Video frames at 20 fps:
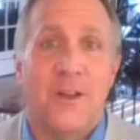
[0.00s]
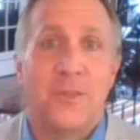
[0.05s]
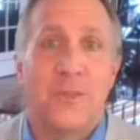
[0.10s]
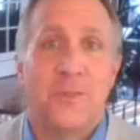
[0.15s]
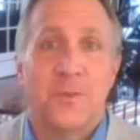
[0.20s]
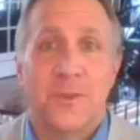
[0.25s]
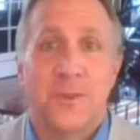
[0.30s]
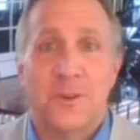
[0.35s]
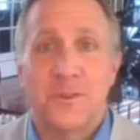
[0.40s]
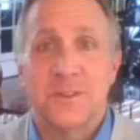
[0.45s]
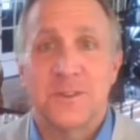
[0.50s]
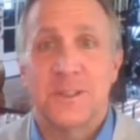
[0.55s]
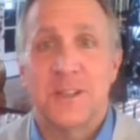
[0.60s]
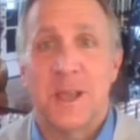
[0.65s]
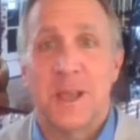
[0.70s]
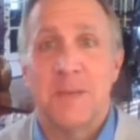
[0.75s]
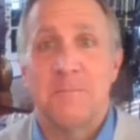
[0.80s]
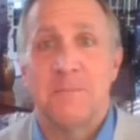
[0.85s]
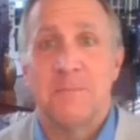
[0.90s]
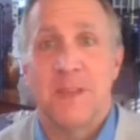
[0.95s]
on
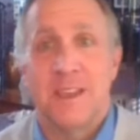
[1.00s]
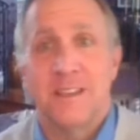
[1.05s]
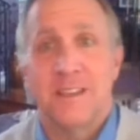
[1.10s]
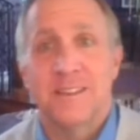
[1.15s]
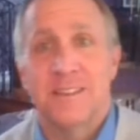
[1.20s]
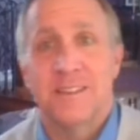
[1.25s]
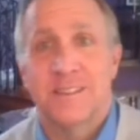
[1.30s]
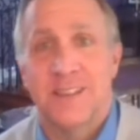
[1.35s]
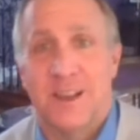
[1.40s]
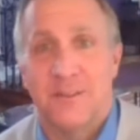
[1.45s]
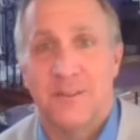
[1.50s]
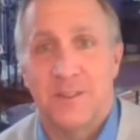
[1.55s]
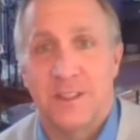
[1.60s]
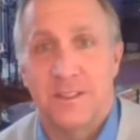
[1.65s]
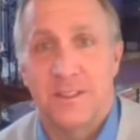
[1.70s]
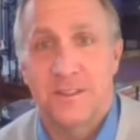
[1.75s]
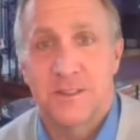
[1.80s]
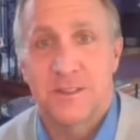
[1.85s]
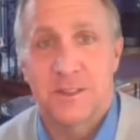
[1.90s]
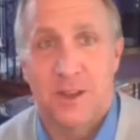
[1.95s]
Thursday, May
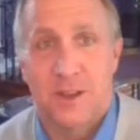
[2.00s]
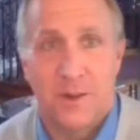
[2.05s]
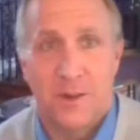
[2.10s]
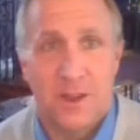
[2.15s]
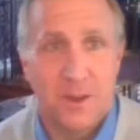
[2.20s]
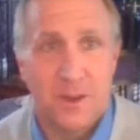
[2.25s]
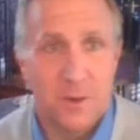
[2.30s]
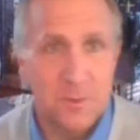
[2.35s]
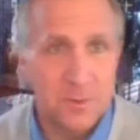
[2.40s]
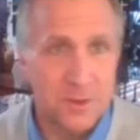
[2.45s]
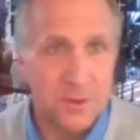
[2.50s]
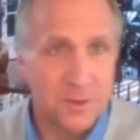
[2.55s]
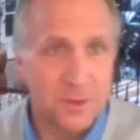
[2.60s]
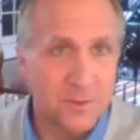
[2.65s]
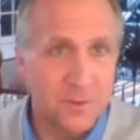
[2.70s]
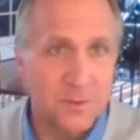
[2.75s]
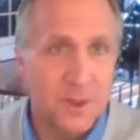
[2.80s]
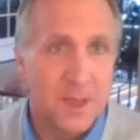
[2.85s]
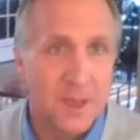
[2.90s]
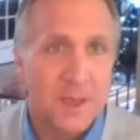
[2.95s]
7th. So I hope
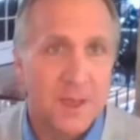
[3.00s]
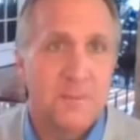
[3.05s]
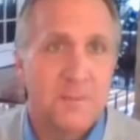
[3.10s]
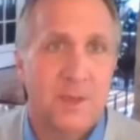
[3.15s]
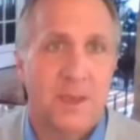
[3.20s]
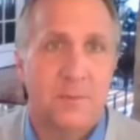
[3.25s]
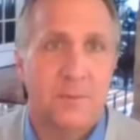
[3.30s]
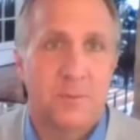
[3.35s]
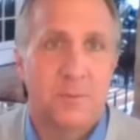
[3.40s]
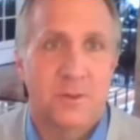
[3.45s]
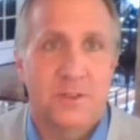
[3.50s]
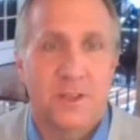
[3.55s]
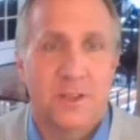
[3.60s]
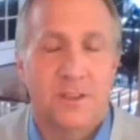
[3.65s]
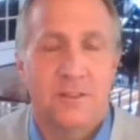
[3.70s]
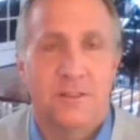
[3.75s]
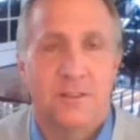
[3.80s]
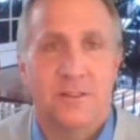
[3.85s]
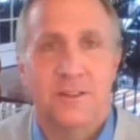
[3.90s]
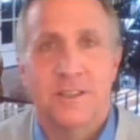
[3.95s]
you pay
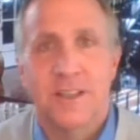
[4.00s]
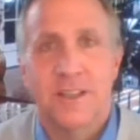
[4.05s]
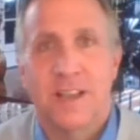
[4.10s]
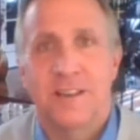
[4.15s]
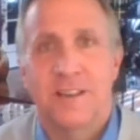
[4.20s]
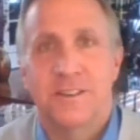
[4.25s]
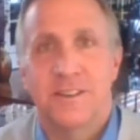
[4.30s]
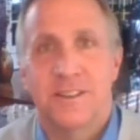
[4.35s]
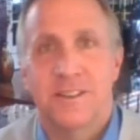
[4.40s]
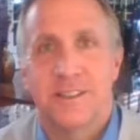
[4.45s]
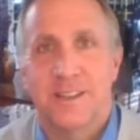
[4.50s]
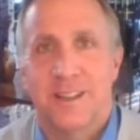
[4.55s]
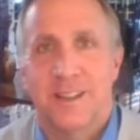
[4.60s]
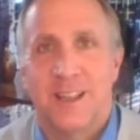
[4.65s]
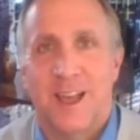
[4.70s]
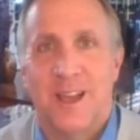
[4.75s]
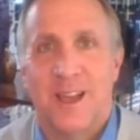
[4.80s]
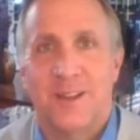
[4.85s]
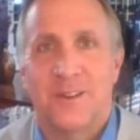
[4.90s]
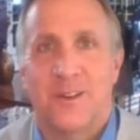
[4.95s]
particular attention to
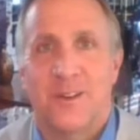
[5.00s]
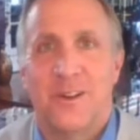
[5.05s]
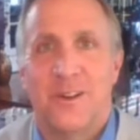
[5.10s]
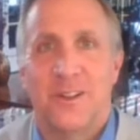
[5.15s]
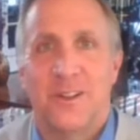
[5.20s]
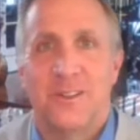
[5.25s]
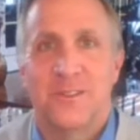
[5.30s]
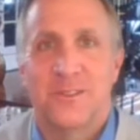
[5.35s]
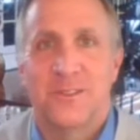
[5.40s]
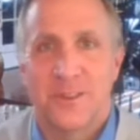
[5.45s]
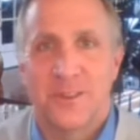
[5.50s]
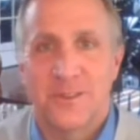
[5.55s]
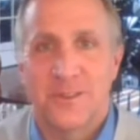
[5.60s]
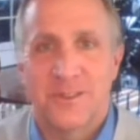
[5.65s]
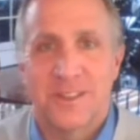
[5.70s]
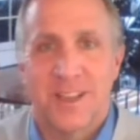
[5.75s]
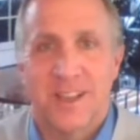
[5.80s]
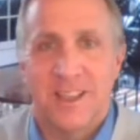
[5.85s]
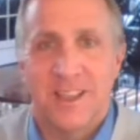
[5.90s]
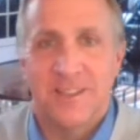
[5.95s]
that on
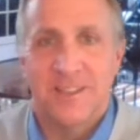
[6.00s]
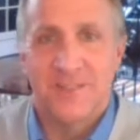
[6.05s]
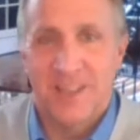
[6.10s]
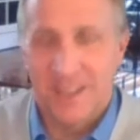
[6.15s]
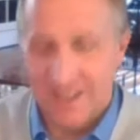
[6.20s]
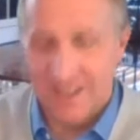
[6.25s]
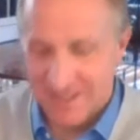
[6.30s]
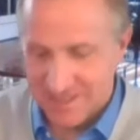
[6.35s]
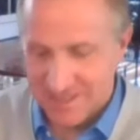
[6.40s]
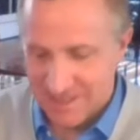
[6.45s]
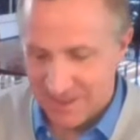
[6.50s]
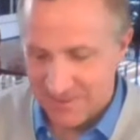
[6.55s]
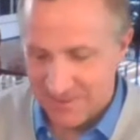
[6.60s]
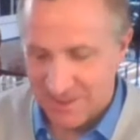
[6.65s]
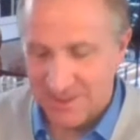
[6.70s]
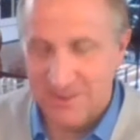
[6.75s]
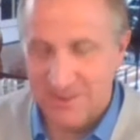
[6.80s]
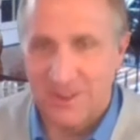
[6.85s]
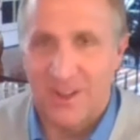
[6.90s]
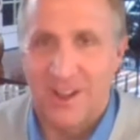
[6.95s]
Thursday evening at
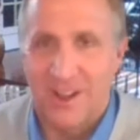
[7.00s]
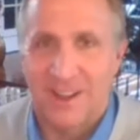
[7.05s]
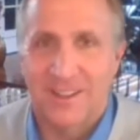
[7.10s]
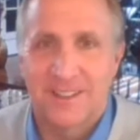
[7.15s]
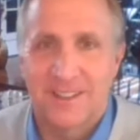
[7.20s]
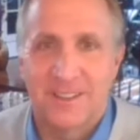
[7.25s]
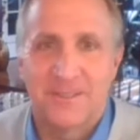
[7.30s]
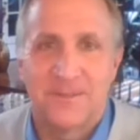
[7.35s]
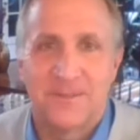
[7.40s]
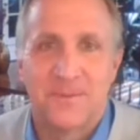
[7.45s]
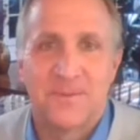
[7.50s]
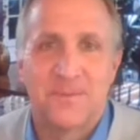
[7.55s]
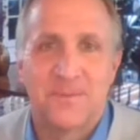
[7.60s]
7 o'clock.